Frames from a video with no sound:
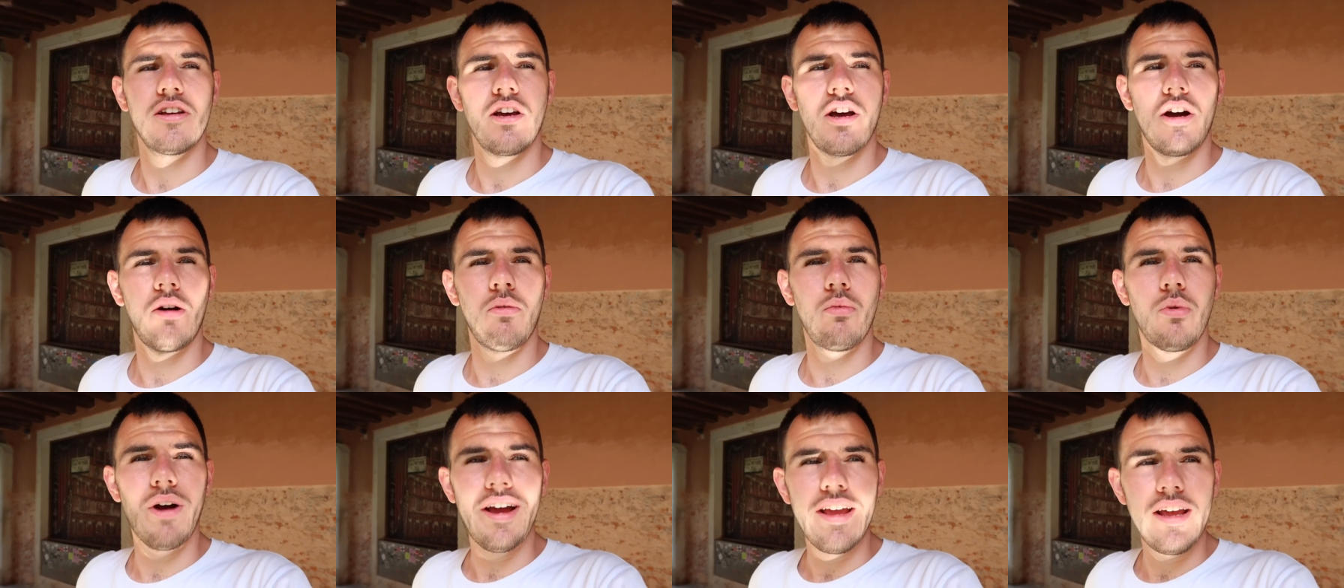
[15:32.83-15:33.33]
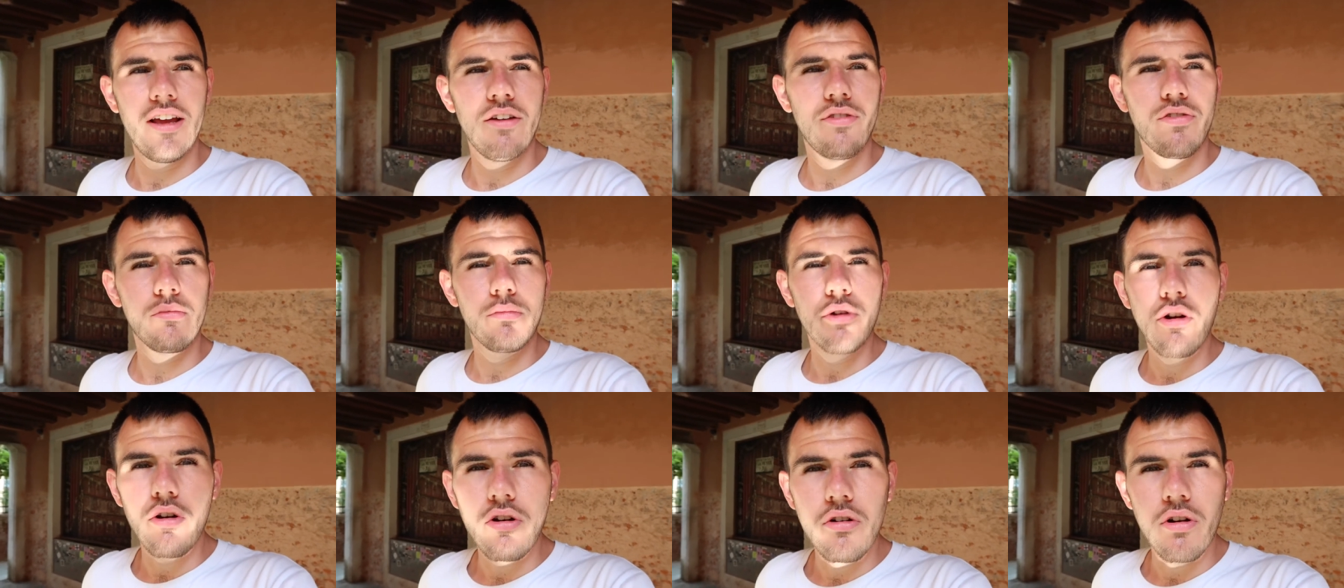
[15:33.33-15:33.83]
away
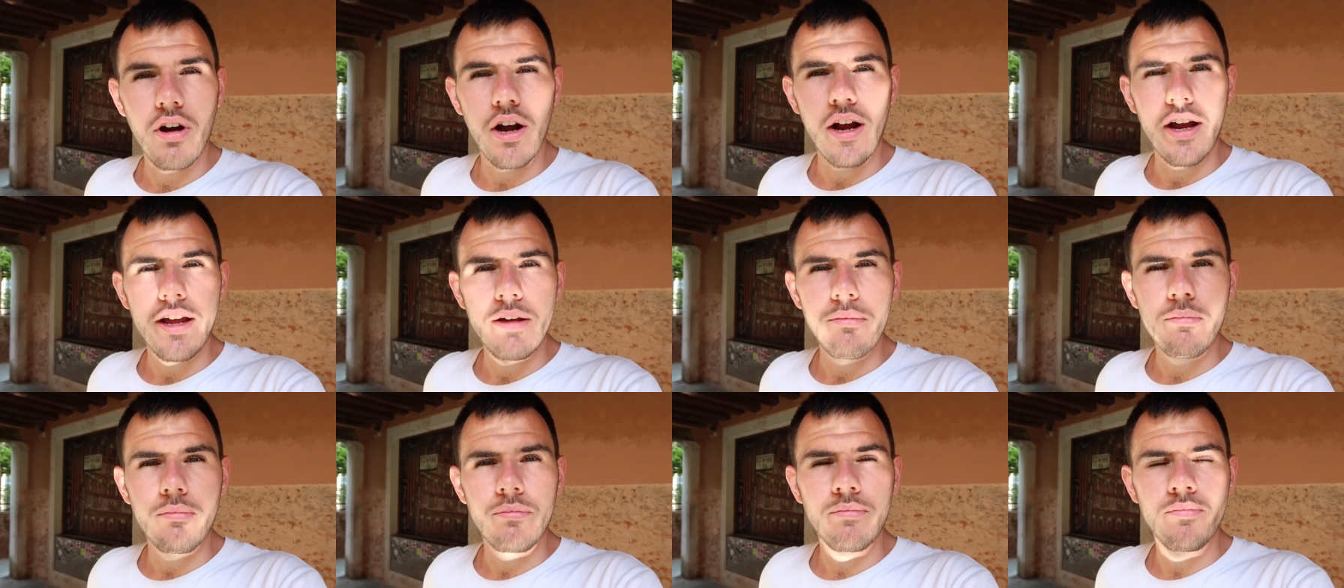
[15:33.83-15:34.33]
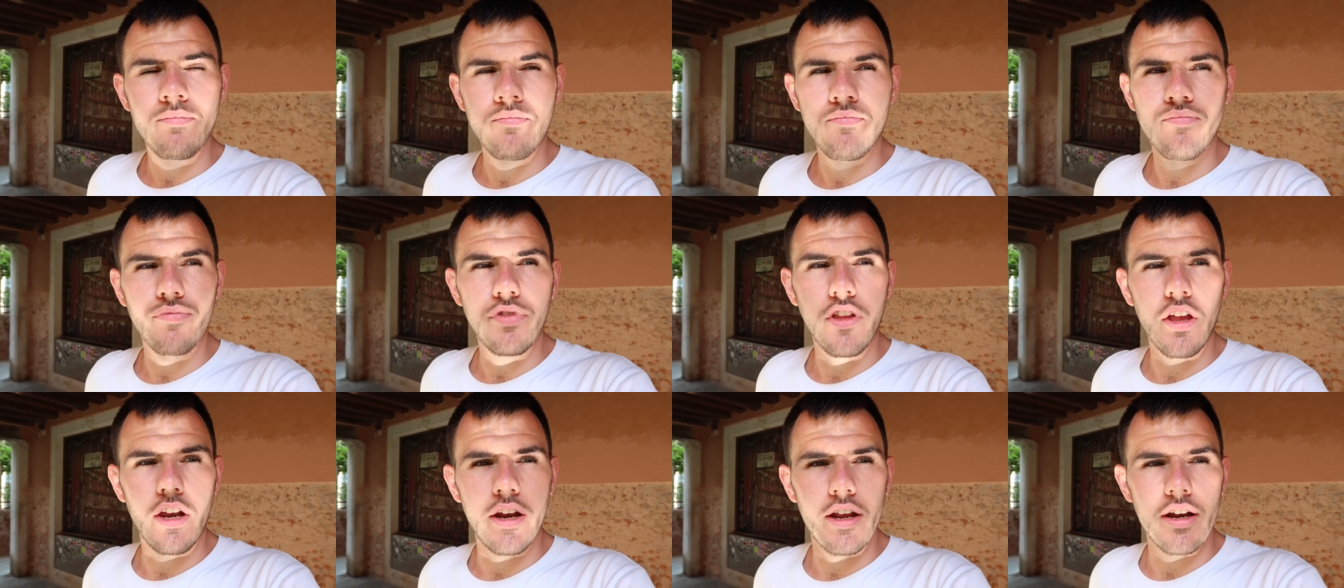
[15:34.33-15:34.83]
from your crime
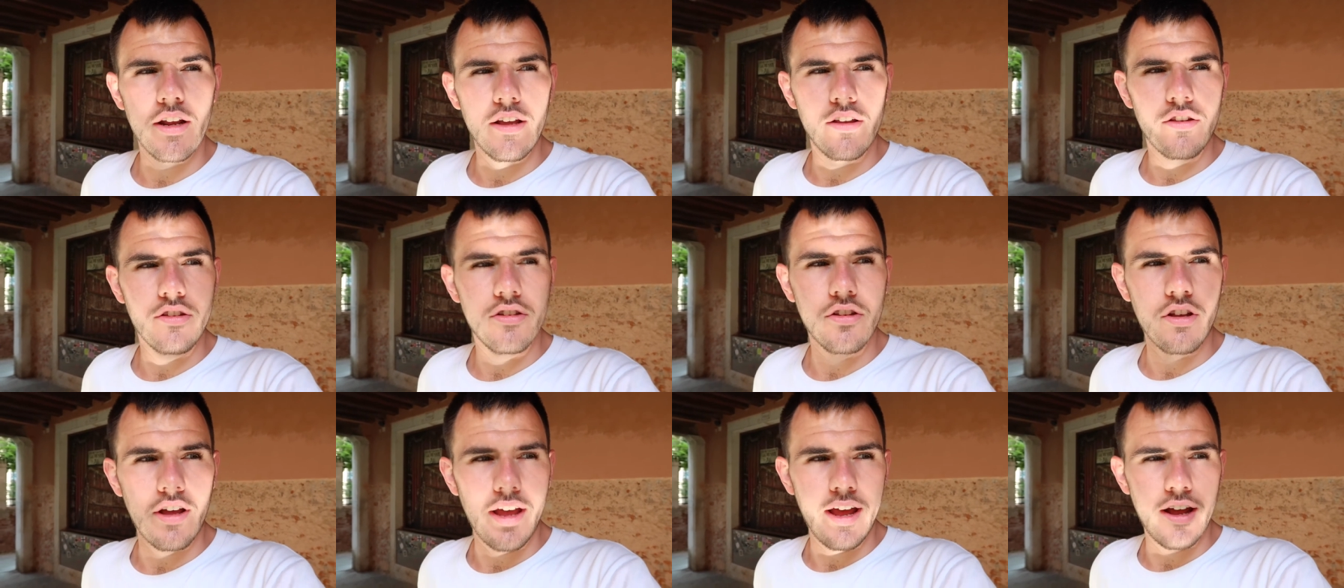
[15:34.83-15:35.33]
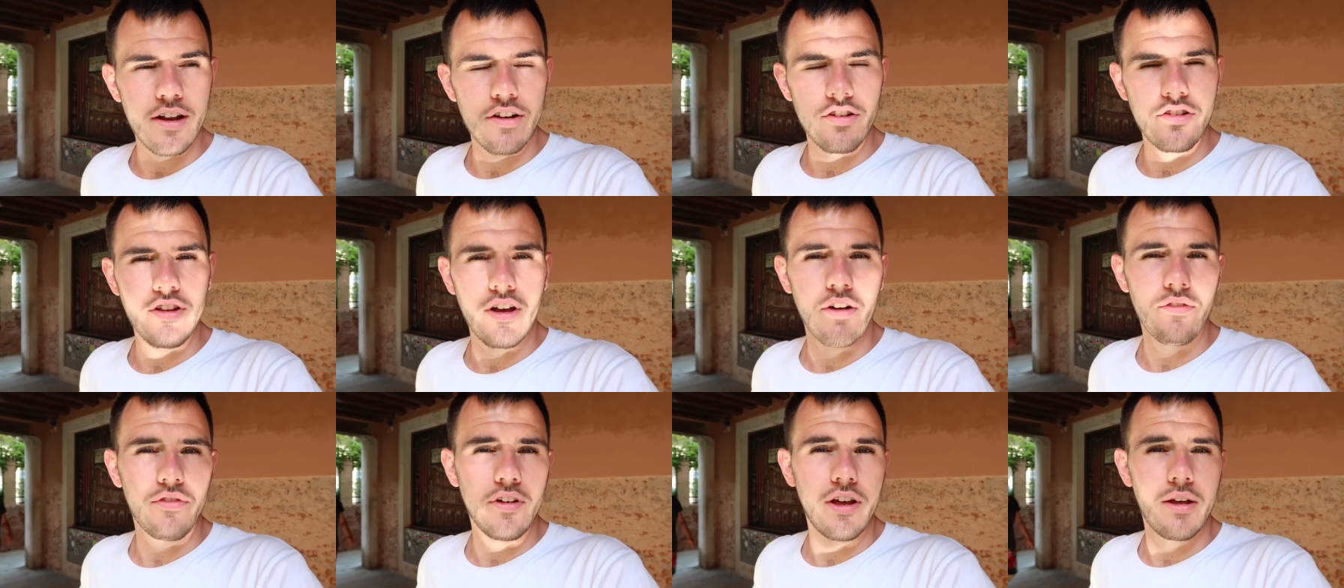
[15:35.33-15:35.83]
than it is to hand yourself